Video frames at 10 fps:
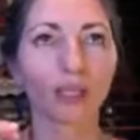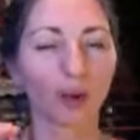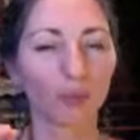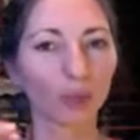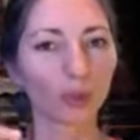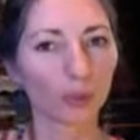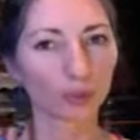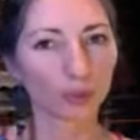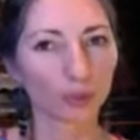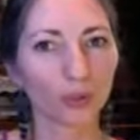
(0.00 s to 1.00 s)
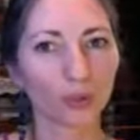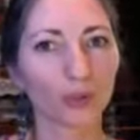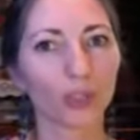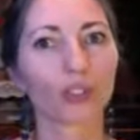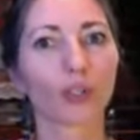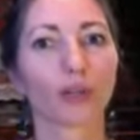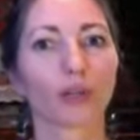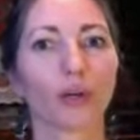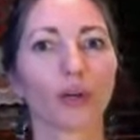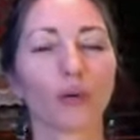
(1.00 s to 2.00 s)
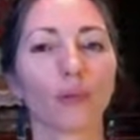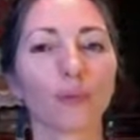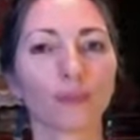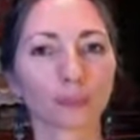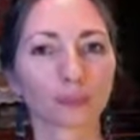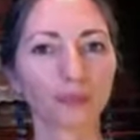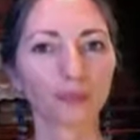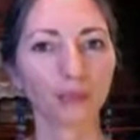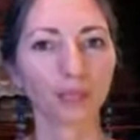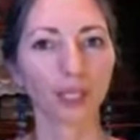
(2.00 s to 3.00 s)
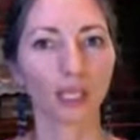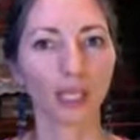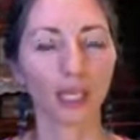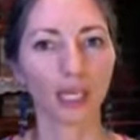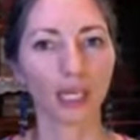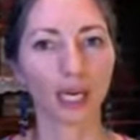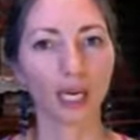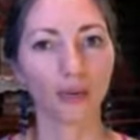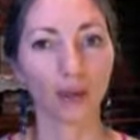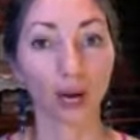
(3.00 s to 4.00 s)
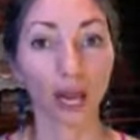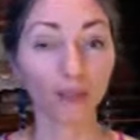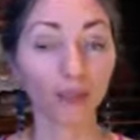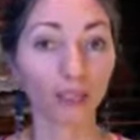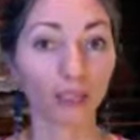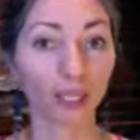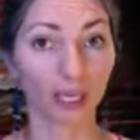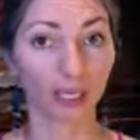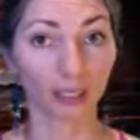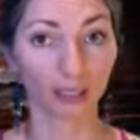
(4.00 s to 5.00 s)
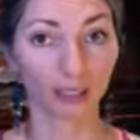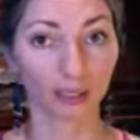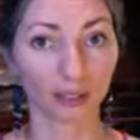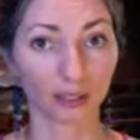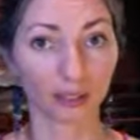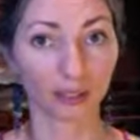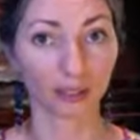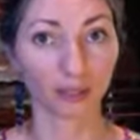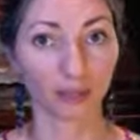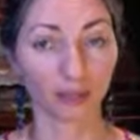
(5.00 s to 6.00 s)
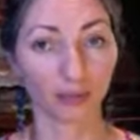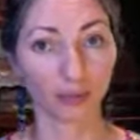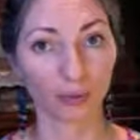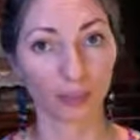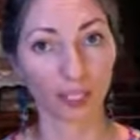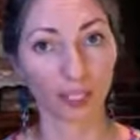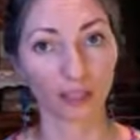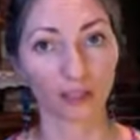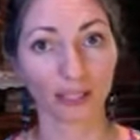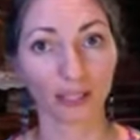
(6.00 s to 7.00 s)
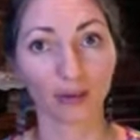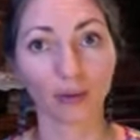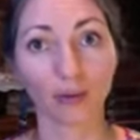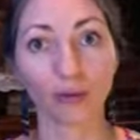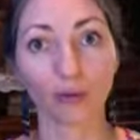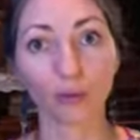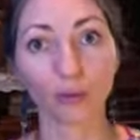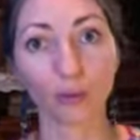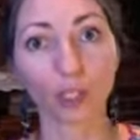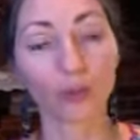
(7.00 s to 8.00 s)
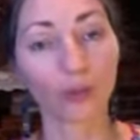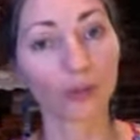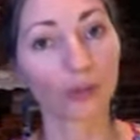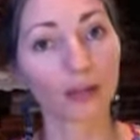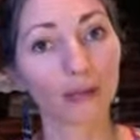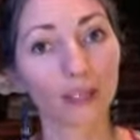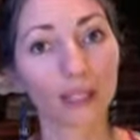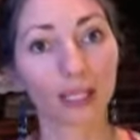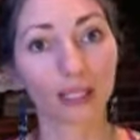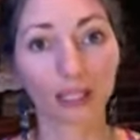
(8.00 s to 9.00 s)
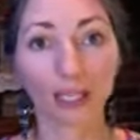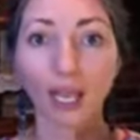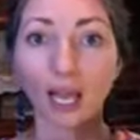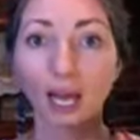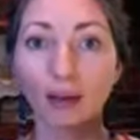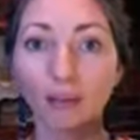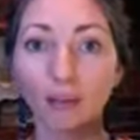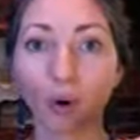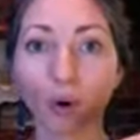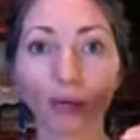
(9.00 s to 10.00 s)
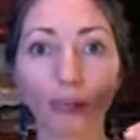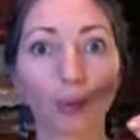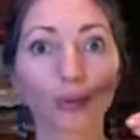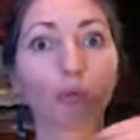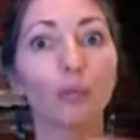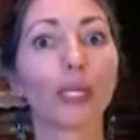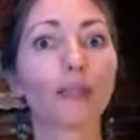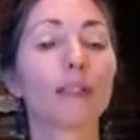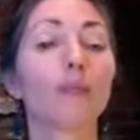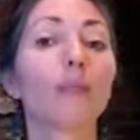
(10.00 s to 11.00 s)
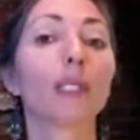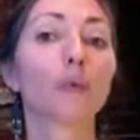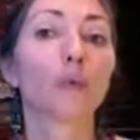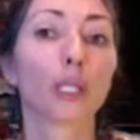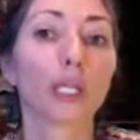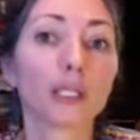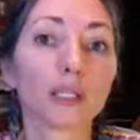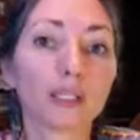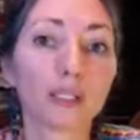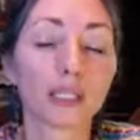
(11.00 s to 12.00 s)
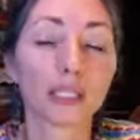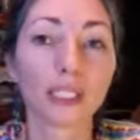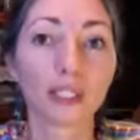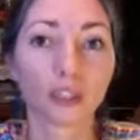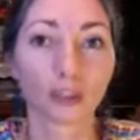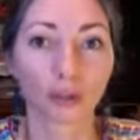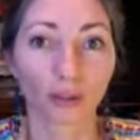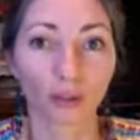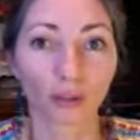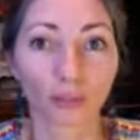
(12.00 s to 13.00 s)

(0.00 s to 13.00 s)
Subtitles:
closer to each other, and how the left side of your chest and your ribs on the left side have more and more space in between each other.